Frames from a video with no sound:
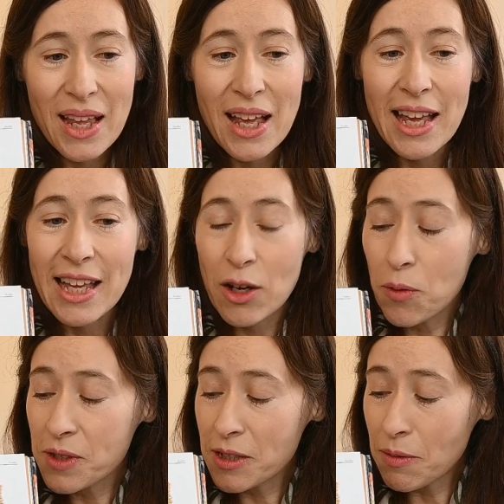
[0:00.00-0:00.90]
He
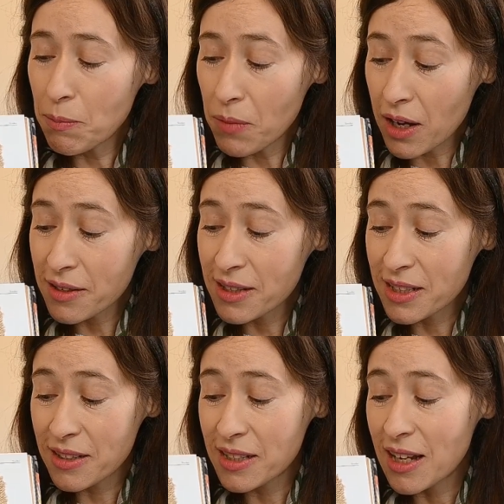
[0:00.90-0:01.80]
often
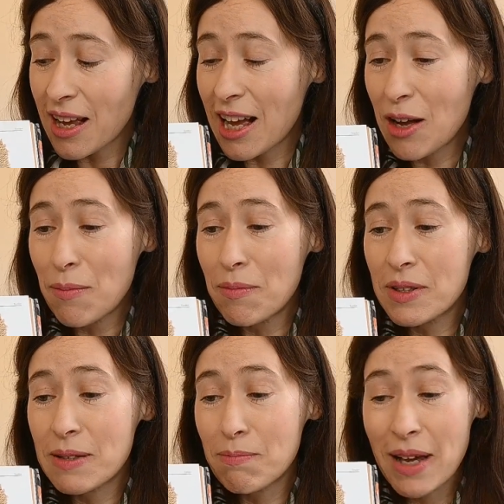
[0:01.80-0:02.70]
mastered
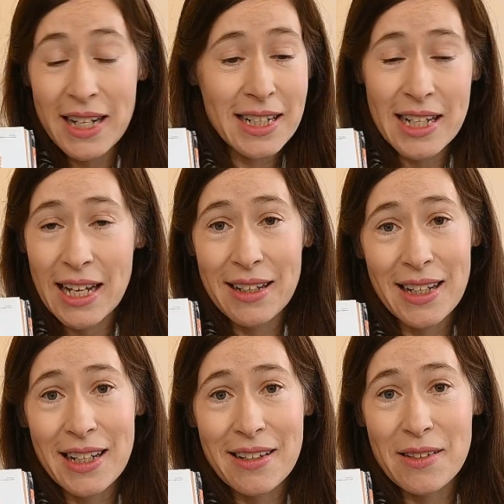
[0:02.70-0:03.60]
many
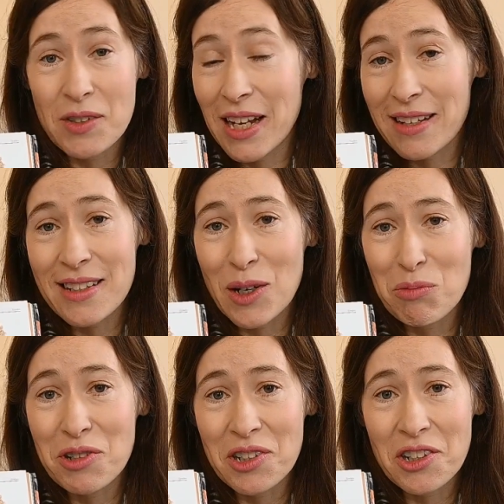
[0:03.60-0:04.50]
techniques of textile
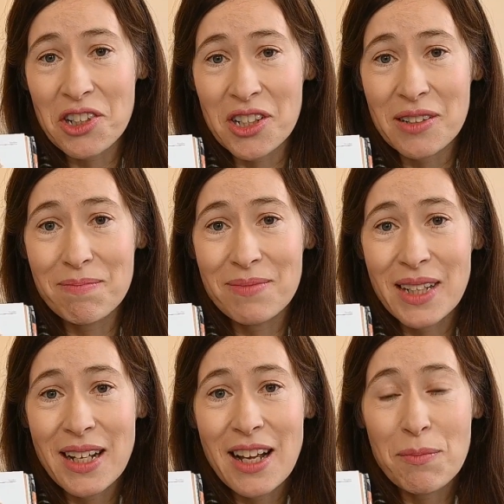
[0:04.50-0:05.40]
production
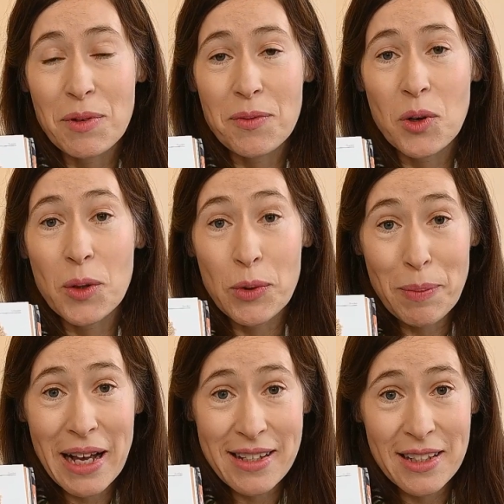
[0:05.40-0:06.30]
before he would
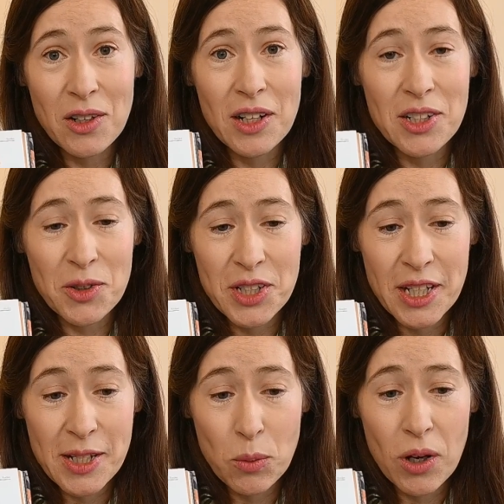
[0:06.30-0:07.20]
pass the knowledge on to
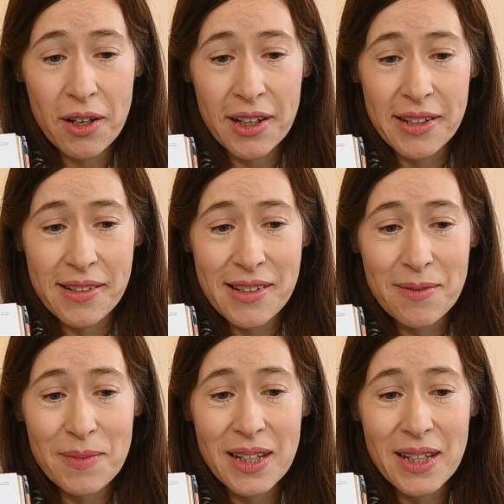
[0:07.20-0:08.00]
his workers.